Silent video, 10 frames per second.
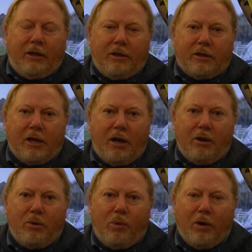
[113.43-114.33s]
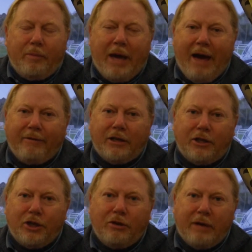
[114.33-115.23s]
So what I'm having
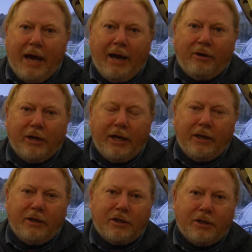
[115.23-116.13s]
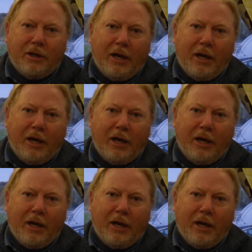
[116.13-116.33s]
to do now is